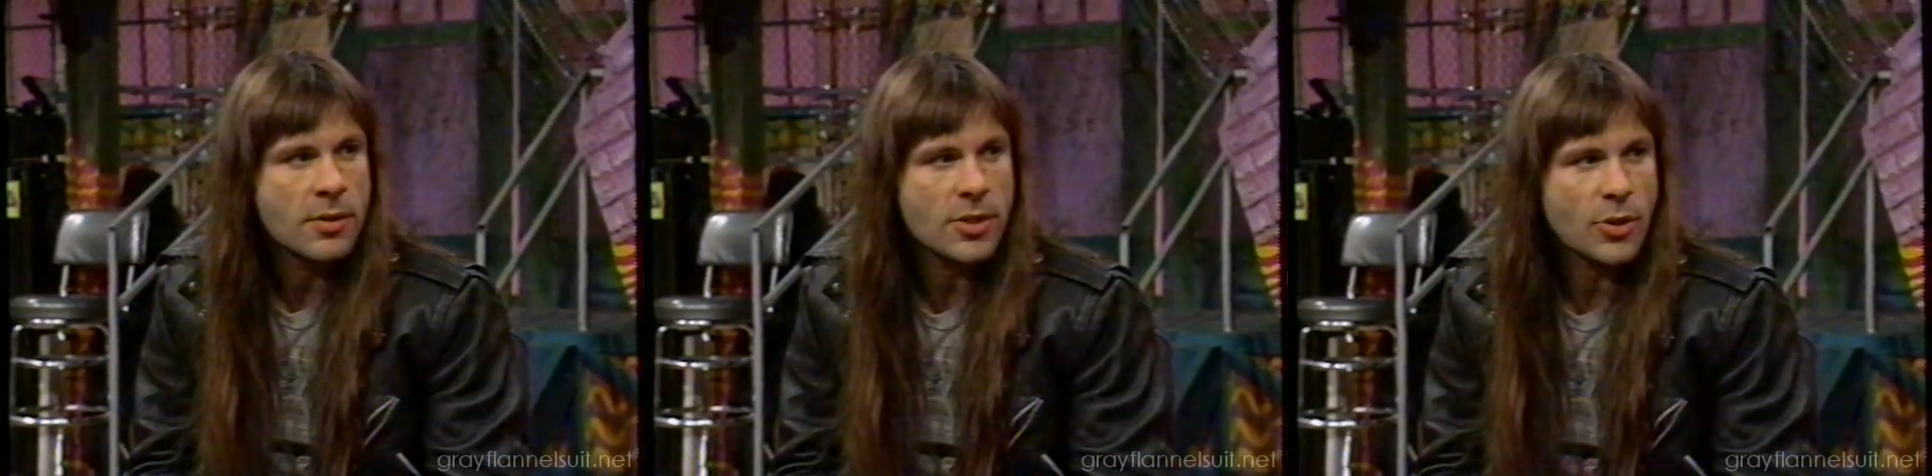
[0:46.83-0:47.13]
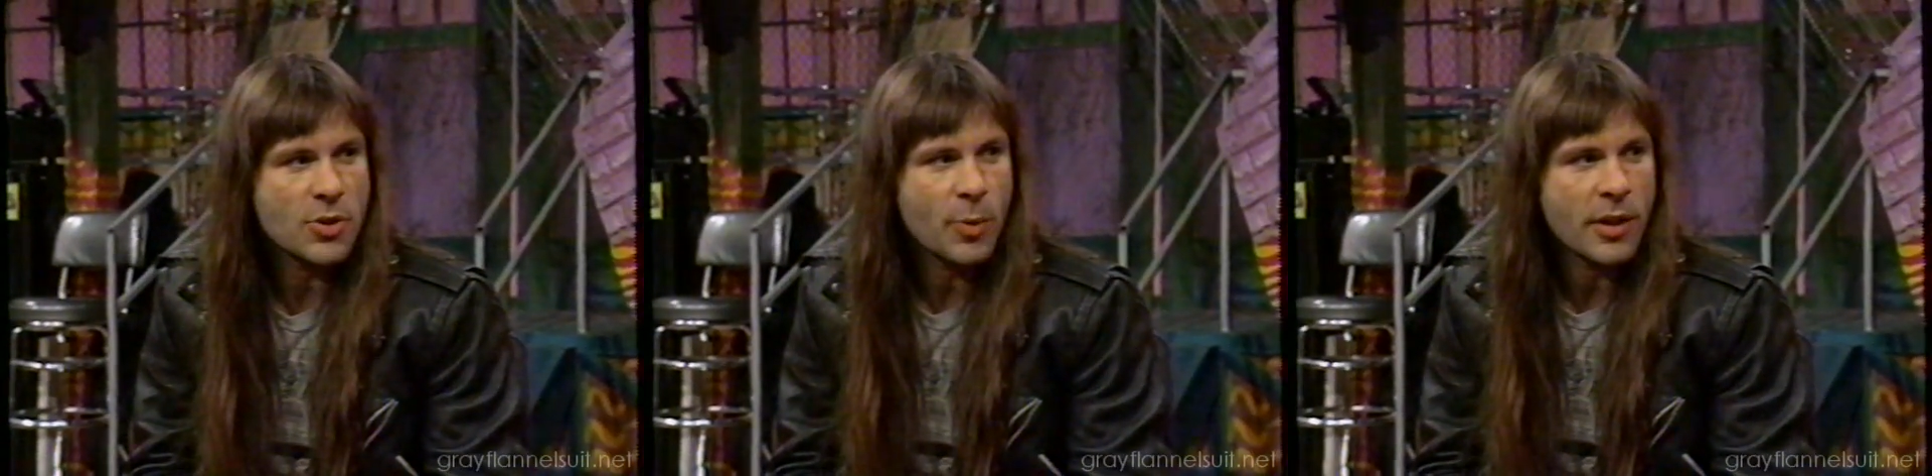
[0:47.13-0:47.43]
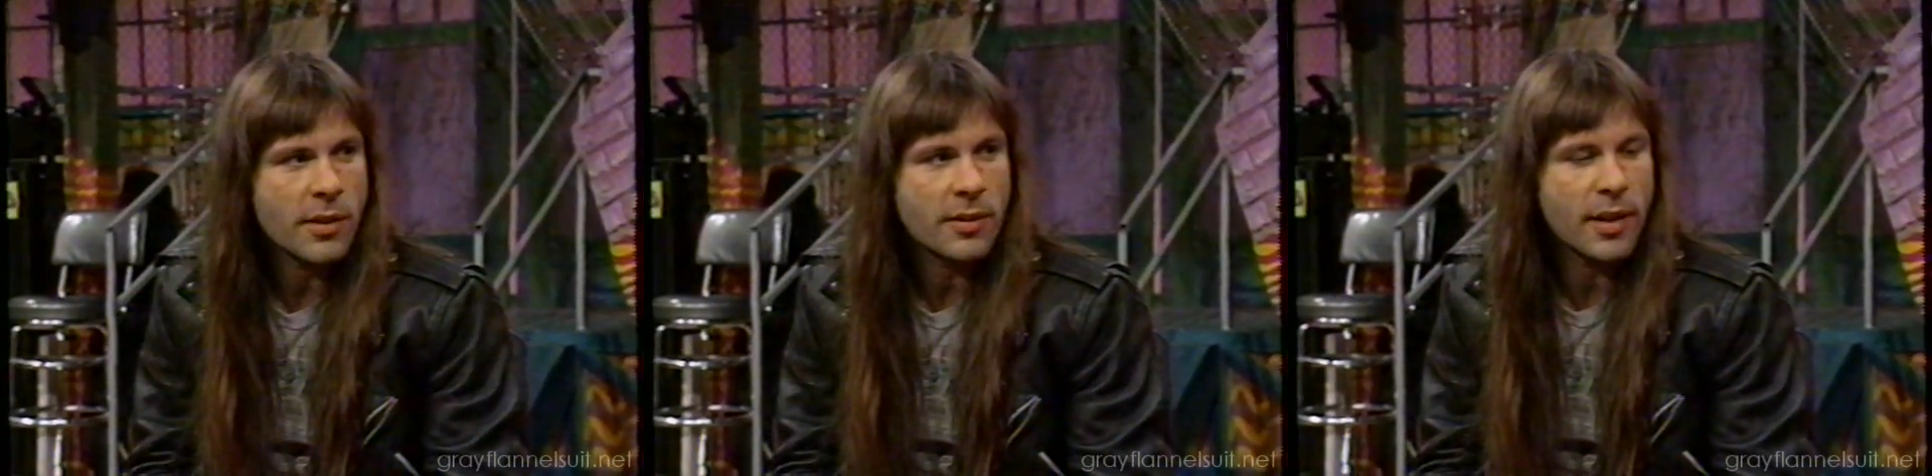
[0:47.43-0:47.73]
so to
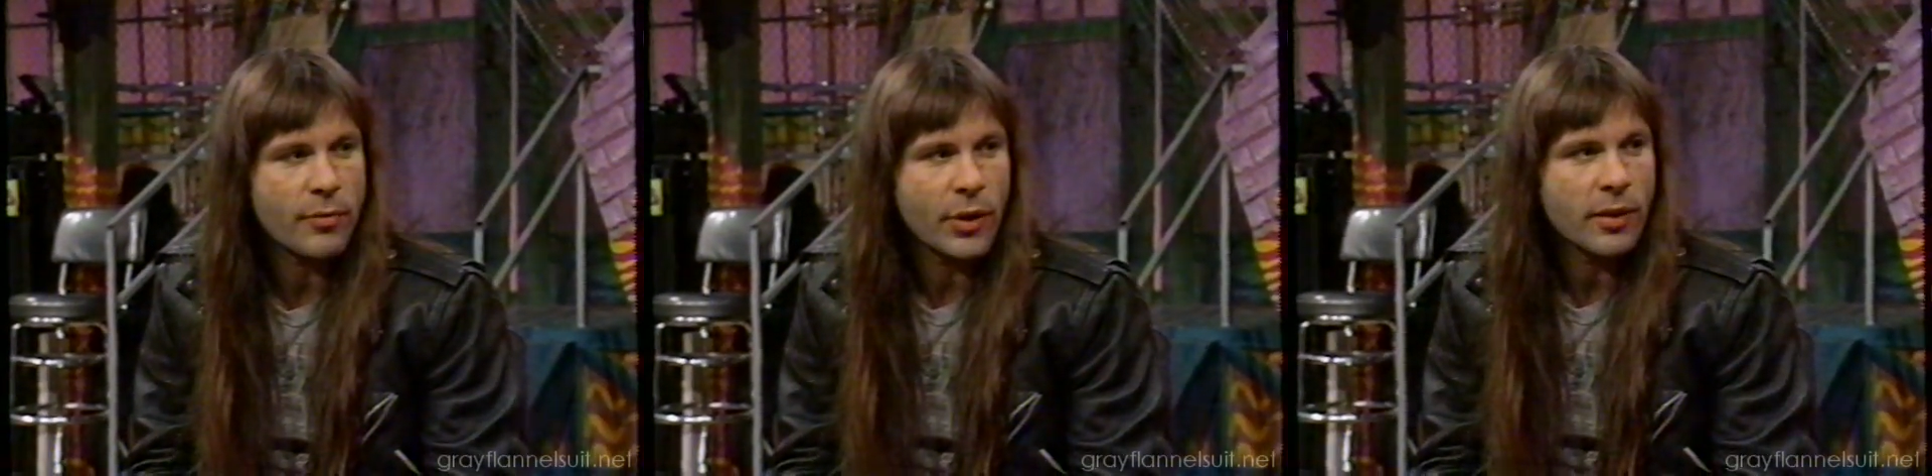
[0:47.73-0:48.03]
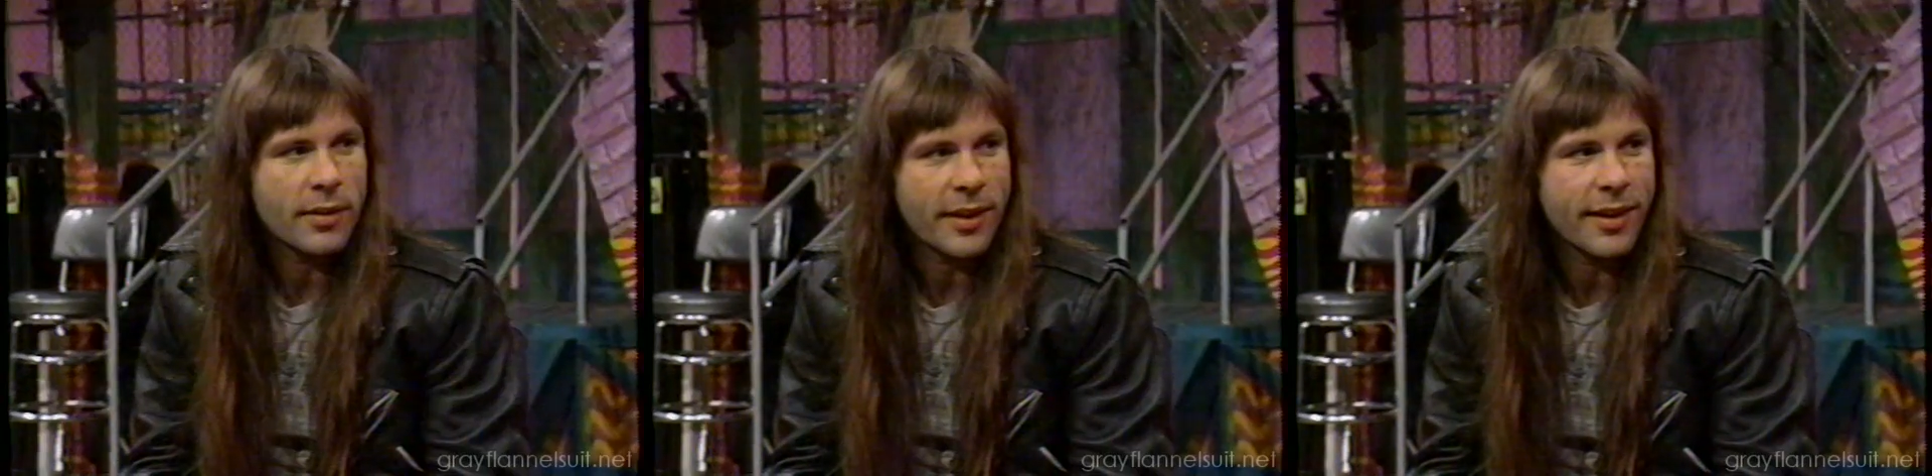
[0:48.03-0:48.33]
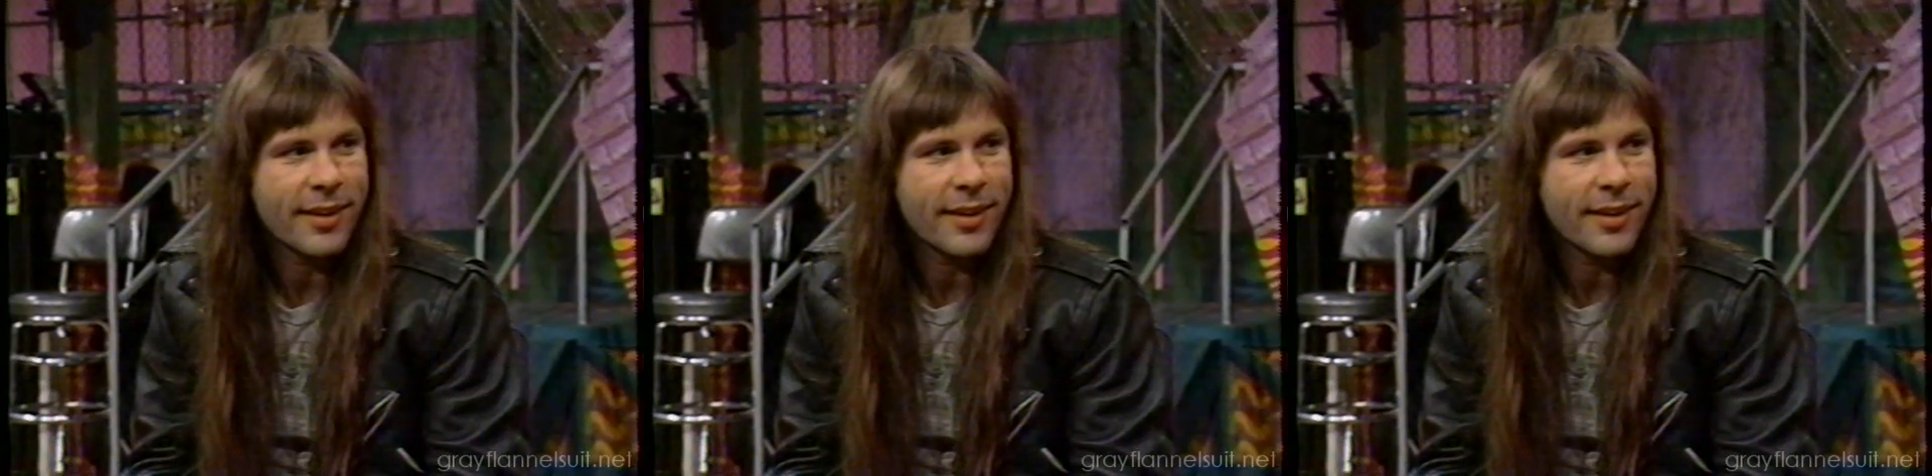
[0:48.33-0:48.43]
speak, in Denver. Yeah.